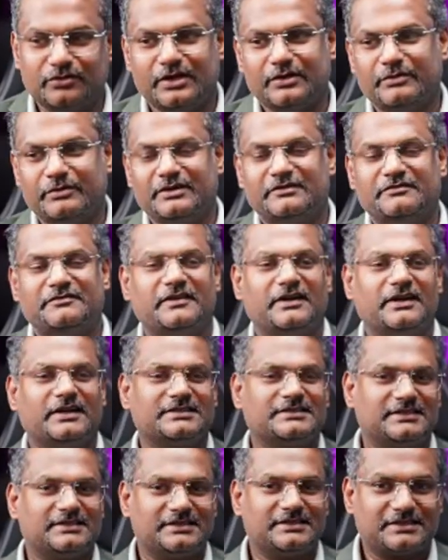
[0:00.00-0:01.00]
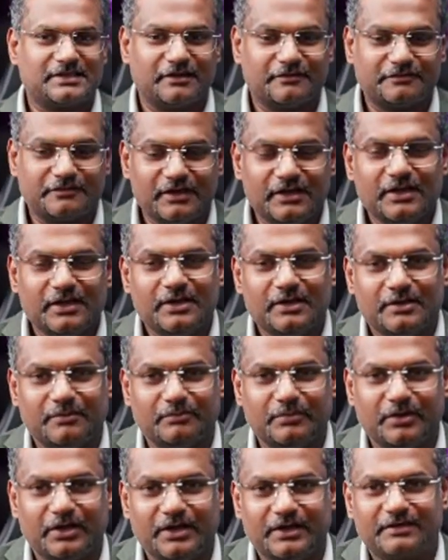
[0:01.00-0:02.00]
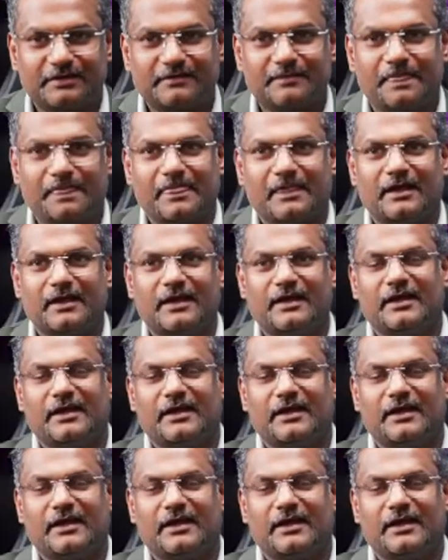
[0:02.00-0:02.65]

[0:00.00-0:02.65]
I know I went fast and stuff, but